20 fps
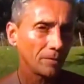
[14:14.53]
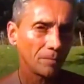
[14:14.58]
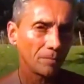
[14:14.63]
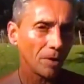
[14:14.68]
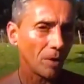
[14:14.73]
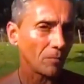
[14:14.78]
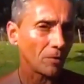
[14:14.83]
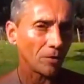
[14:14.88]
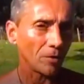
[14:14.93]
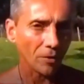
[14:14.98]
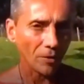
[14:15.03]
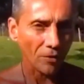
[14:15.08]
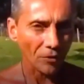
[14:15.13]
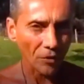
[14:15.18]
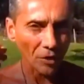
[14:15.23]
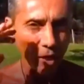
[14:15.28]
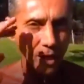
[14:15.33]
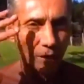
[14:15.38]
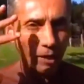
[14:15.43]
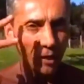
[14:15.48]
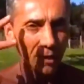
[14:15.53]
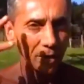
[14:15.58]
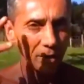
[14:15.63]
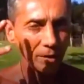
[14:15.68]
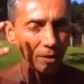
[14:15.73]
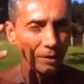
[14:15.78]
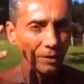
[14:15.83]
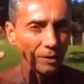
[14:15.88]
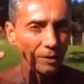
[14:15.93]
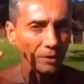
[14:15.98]
Remember, think.
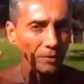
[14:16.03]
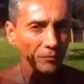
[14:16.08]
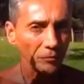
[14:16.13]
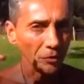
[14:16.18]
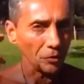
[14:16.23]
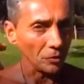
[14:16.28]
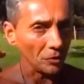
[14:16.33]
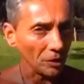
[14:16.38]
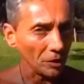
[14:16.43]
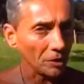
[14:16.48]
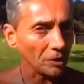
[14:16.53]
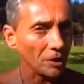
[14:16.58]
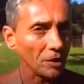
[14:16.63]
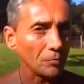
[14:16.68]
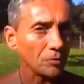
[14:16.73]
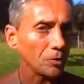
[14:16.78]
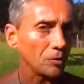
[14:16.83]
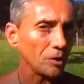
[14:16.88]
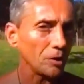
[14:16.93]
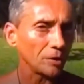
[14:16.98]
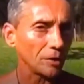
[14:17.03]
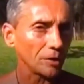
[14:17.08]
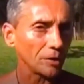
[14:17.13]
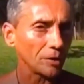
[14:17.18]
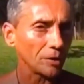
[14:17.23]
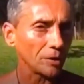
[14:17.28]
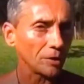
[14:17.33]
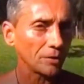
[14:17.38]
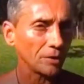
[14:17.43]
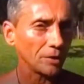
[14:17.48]
Do you need to keep doing
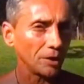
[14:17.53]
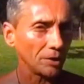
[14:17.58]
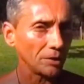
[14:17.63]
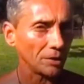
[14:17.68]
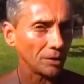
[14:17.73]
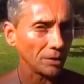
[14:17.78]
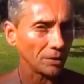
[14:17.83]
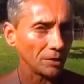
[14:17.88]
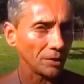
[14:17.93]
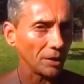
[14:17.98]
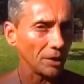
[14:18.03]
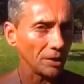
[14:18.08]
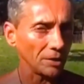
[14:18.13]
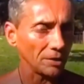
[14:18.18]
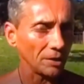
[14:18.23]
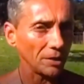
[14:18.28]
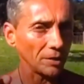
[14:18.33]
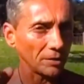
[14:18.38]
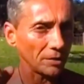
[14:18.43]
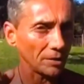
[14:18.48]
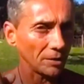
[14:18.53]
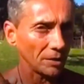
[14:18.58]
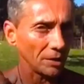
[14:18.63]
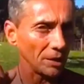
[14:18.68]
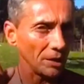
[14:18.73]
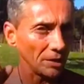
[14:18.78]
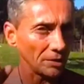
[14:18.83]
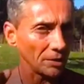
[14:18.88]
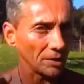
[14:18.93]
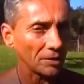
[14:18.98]
this? Is it, is it,
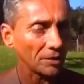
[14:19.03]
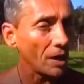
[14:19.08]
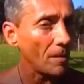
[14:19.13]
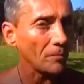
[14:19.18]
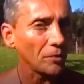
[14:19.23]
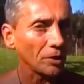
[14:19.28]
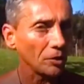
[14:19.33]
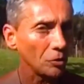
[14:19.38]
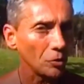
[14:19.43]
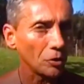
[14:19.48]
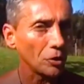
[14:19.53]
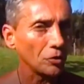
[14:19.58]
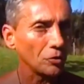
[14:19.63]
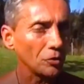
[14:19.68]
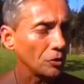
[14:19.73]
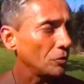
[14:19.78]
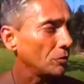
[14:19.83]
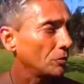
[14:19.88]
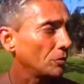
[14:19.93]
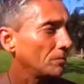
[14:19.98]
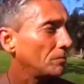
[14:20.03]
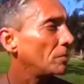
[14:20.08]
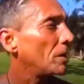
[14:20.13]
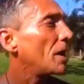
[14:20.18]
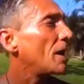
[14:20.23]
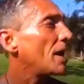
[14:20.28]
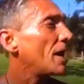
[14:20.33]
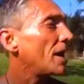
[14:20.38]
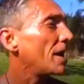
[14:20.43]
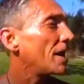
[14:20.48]
is it something you could do?
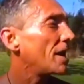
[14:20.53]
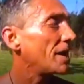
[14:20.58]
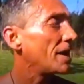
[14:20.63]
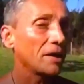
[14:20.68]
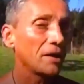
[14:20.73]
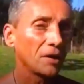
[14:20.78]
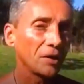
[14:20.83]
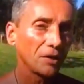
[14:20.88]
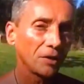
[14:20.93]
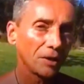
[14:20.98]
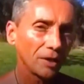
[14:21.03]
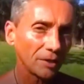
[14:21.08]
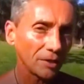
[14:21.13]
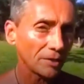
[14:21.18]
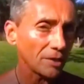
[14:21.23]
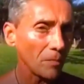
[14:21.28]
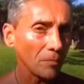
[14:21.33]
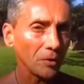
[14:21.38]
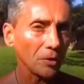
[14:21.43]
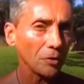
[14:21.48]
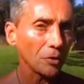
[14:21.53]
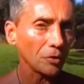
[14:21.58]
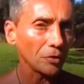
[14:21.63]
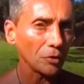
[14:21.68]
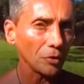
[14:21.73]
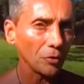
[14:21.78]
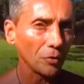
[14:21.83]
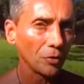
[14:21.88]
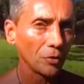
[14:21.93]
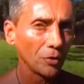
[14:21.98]
Bah! Is it something you
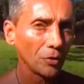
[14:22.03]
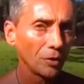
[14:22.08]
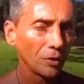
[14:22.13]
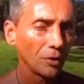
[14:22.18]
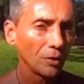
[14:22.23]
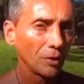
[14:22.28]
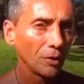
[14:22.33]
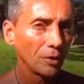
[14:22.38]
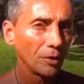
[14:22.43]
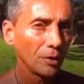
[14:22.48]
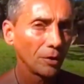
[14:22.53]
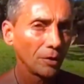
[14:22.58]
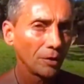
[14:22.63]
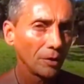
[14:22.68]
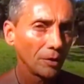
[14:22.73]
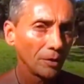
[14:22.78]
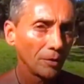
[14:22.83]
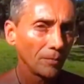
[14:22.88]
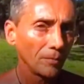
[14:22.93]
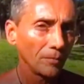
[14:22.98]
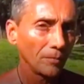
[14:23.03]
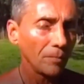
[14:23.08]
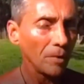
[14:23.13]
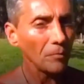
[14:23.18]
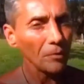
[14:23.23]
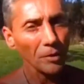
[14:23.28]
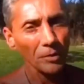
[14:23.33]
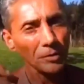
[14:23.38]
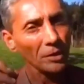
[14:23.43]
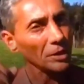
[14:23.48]
could do?
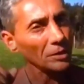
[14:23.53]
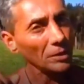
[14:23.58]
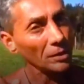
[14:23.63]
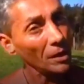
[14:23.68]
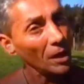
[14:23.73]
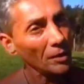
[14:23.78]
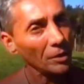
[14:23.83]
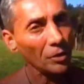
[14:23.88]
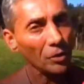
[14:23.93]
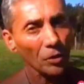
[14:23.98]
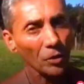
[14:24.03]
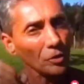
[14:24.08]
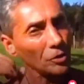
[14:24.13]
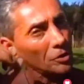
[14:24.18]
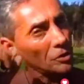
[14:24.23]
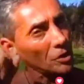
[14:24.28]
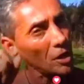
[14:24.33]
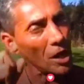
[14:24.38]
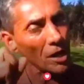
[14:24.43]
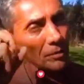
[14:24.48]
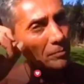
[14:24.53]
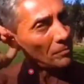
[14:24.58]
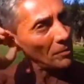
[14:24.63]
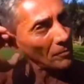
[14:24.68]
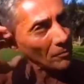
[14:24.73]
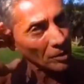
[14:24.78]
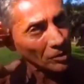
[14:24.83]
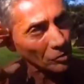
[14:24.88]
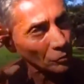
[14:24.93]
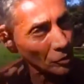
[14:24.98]
Remember, it takes a lot of courage to talk.
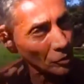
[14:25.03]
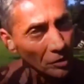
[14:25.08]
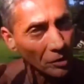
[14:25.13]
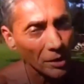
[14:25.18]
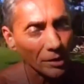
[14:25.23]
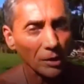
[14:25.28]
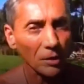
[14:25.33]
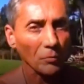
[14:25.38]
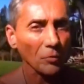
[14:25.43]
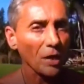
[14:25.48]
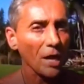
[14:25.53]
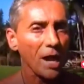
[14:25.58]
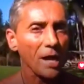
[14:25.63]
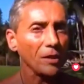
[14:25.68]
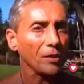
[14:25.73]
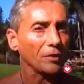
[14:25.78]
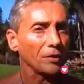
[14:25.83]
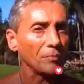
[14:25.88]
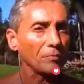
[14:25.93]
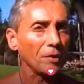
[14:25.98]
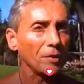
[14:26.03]
Remember, it's rethinking reality.